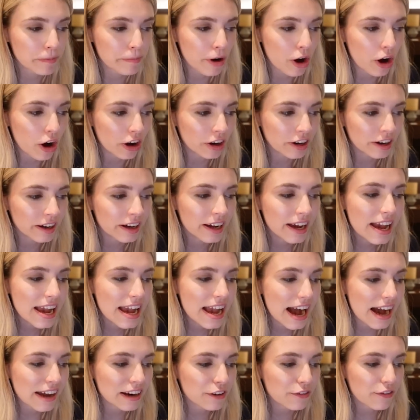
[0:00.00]
the pawn.
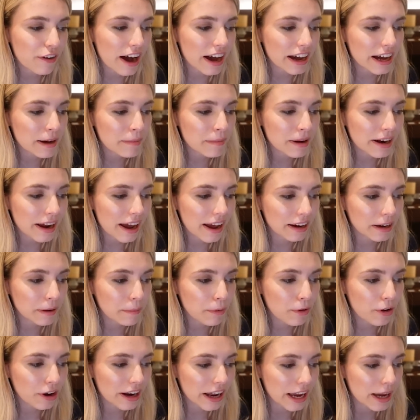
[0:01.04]
And if I am at any
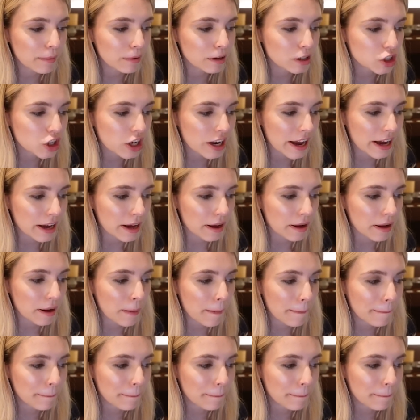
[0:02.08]
point able to like